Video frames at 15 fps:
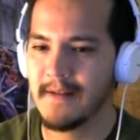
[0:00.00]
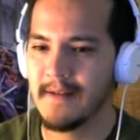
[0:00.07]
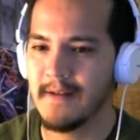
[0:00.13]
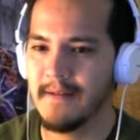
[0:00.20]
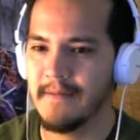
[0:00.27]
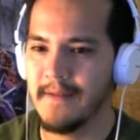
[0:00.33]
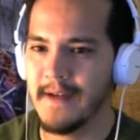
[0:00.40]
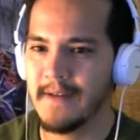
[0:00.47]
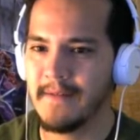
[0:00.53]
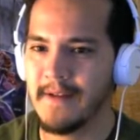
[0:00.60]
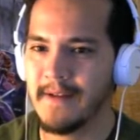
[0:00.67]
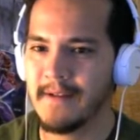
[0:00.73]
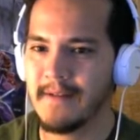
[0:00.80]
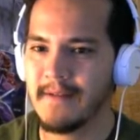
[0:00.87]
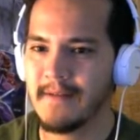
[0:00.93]
Effect
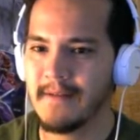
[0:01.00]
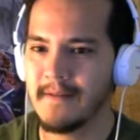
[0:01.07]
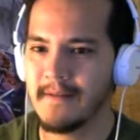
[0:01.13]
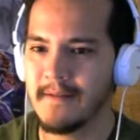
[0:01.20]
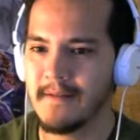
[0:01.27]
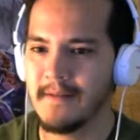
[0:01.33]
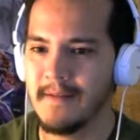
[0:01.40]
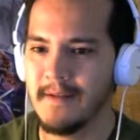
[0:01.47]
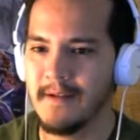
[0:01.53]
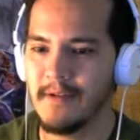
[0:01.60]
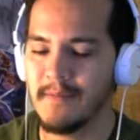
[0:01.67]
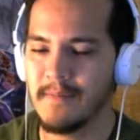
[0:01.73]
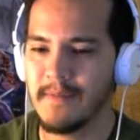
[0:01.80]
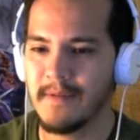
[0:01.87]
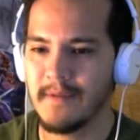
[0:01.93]
Veiler?
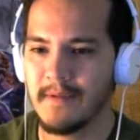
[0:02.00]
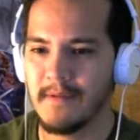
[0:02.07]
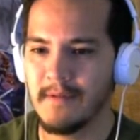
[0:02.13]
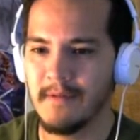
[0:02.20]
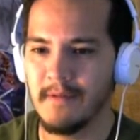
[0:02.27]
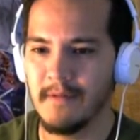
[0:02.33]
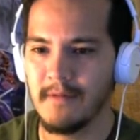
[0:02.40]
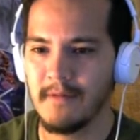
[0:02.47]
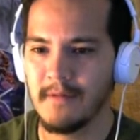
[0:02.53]
Nope. Cool.